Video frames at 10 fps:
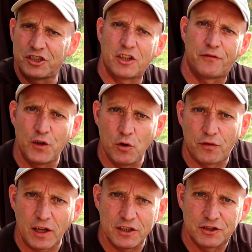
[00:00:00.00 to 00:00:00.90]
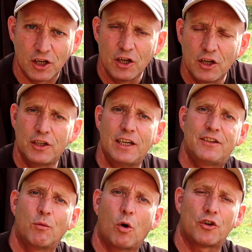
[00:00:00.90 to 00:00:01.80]
There's a few things you need
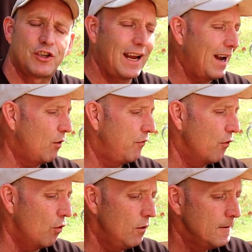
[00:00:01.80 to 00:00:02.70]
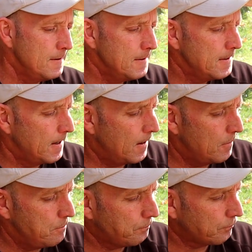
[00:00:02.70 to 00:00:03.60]
to watch out for.
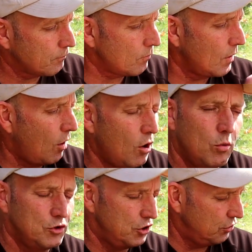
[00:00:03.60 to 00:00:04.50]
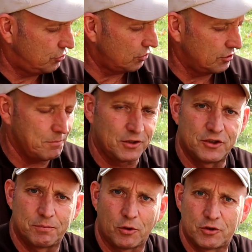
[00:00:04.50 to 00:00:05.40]
I always use, as much
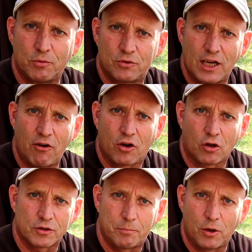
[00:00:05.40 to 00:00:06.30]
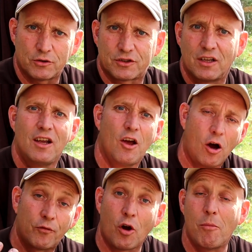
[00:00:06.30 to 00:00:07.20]
as possible, terracotta pots.
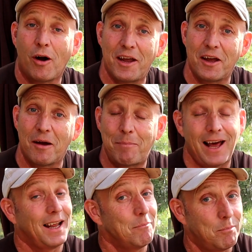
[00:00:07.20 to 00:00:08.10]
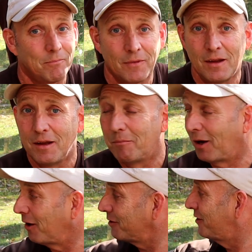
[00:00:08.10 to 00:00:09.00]
I've got my pallet
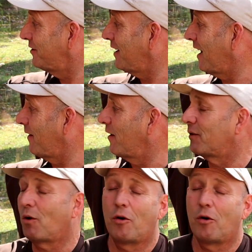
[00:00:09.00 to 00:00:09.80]
planters out there as well.